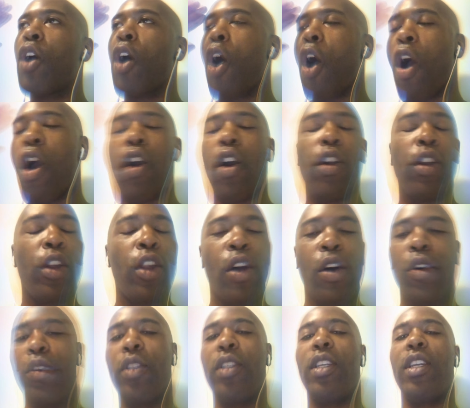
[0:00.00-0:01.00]

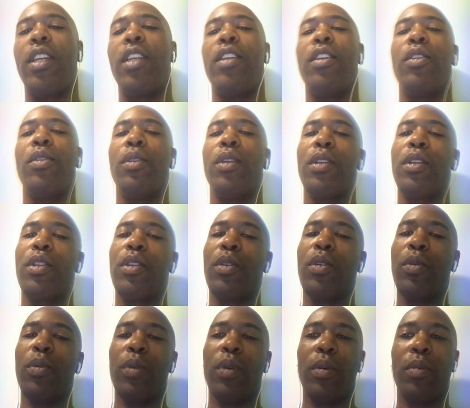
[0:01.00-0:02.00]
Arlong didn't do this to
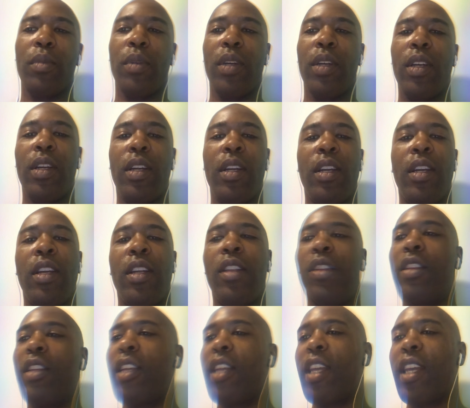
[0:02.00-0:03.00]
him.
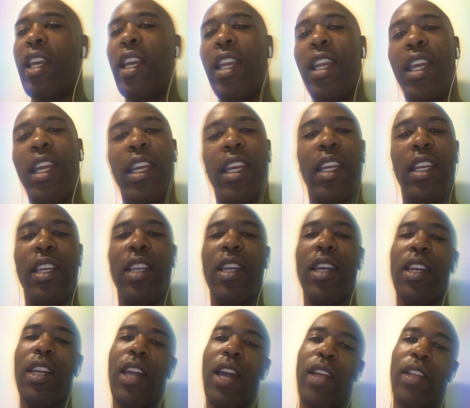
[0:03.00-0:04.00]
He didn't get
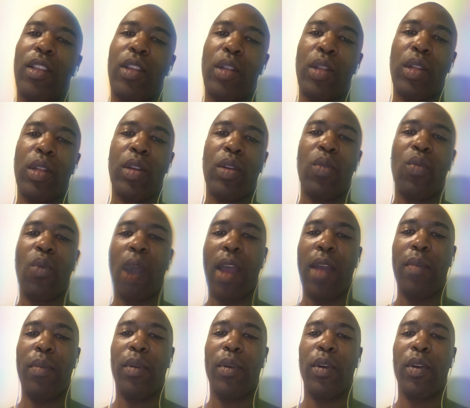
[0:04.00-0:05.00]
done like this in the
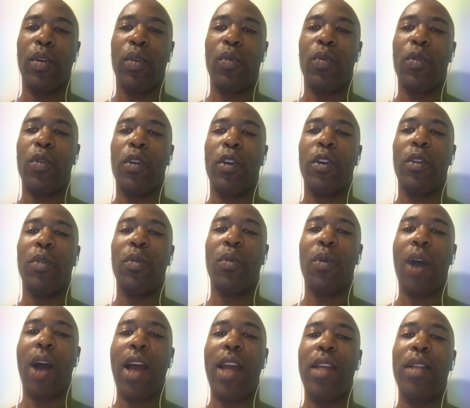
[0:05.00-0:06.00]
Whitebeard Award.
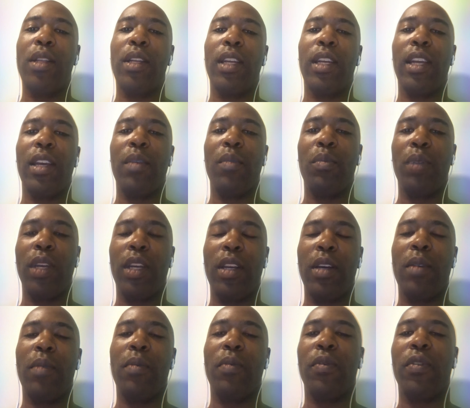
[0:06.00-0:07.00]
Why is he getting beat
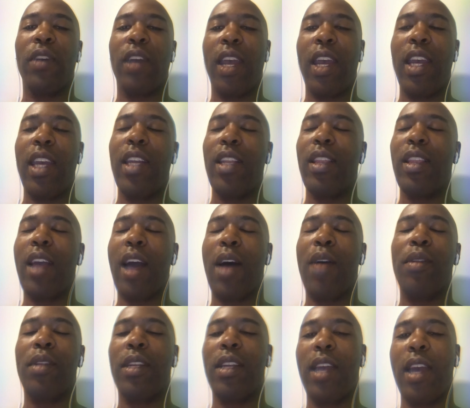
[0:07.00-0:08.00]
up for
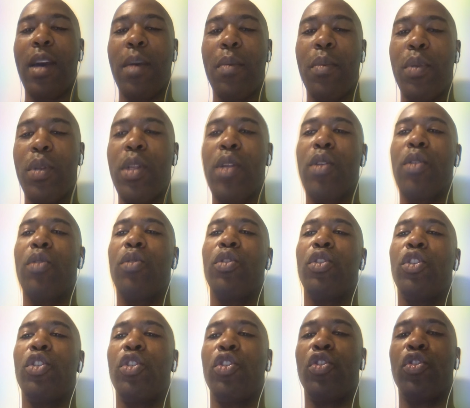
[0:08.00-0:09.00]
8,000 episodes
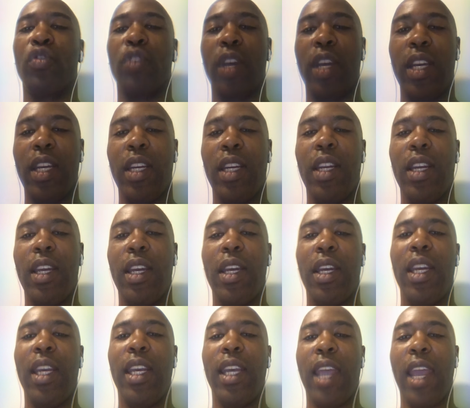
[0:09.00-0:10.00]
straight?
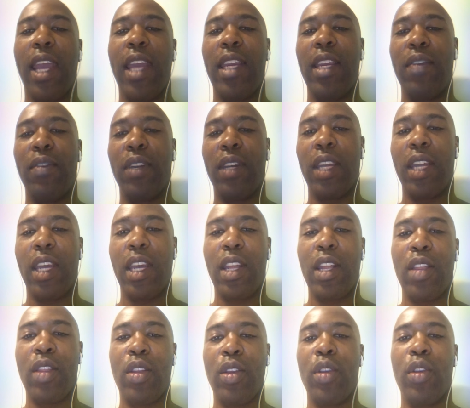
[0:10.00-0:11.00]
He can't even
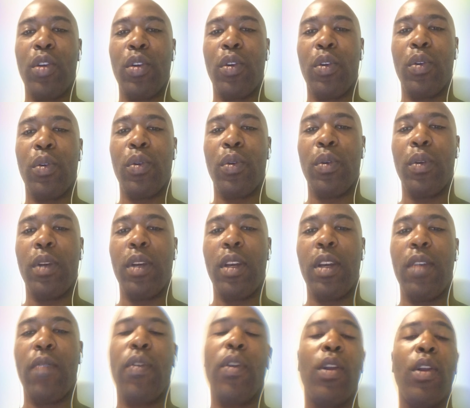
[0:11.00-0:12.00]
hit the dude.
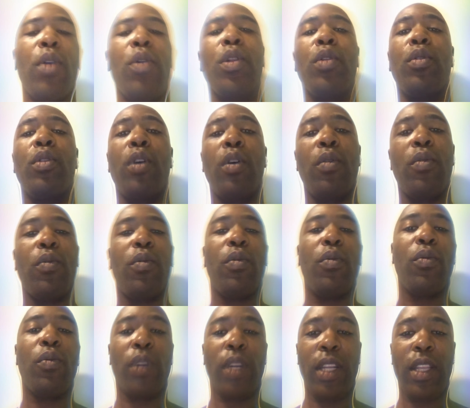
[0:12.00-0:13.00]
For those who don't
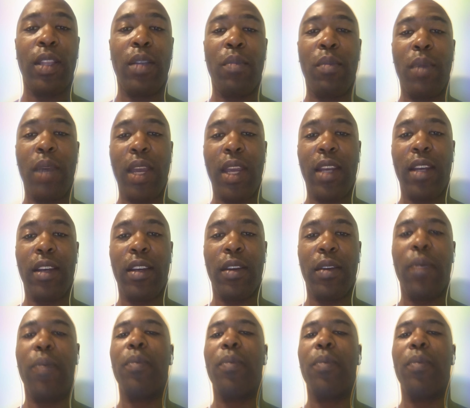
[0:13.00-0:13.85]
read the manga,